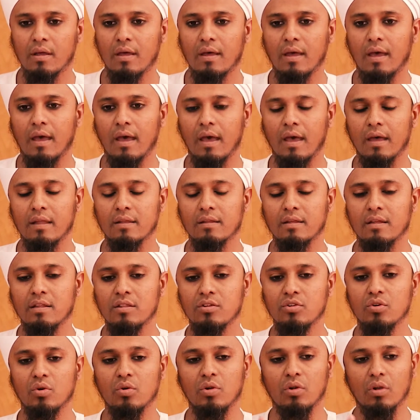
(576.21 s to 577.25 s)
and in
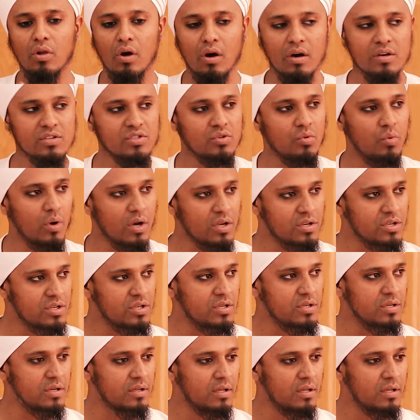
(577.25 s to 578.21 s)
your last wash,